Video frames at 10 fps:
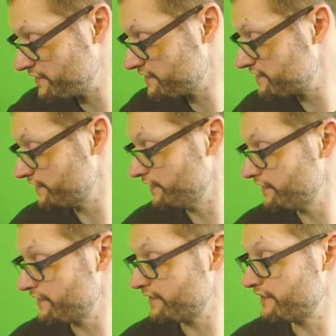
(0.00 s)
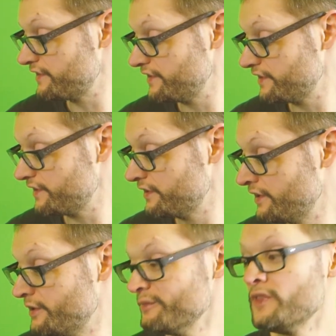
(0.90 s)
for this lens. This is the
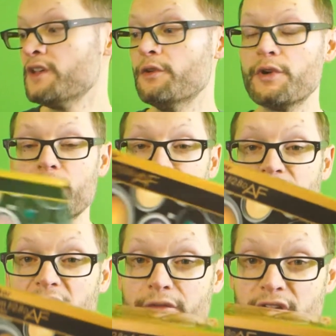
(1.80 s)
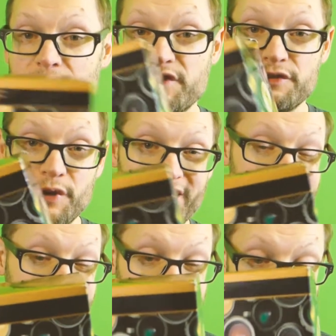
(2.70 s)
105 f2.8.
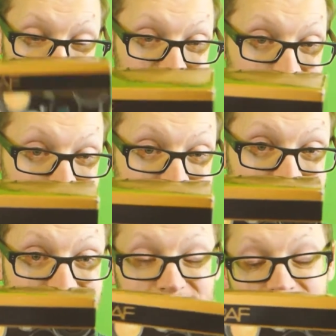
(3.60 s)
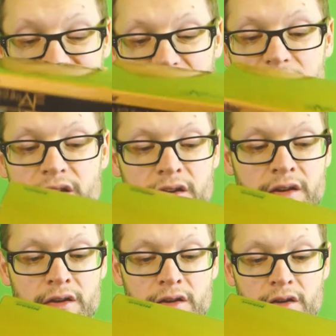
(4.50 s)
This is a macro lens. This is
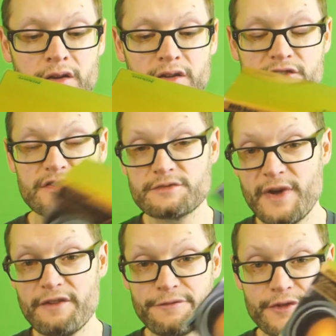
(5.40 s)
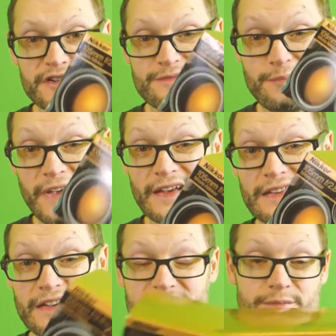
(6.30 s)
my first big
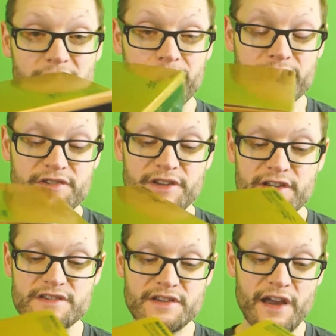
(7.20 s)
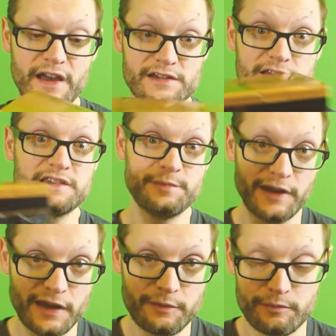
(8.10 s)
lens. My first lens that I actually
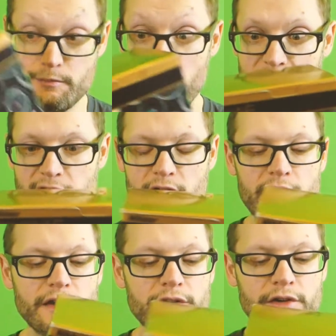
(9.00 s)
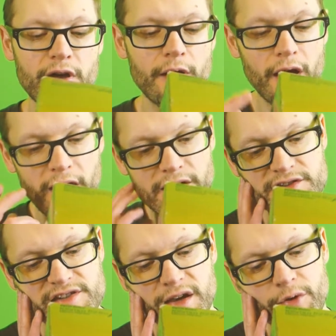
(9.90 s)
spent money on. You know, I had to
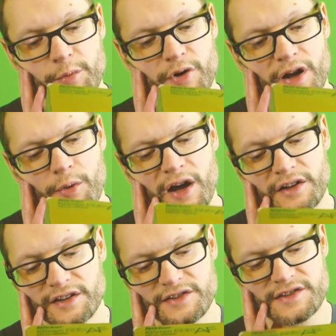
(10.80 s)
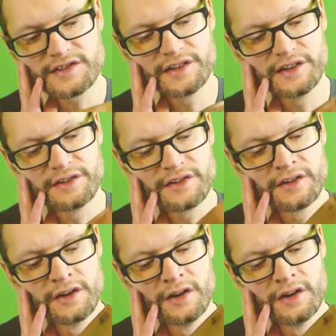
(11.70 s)
save up quite a while to get this lens.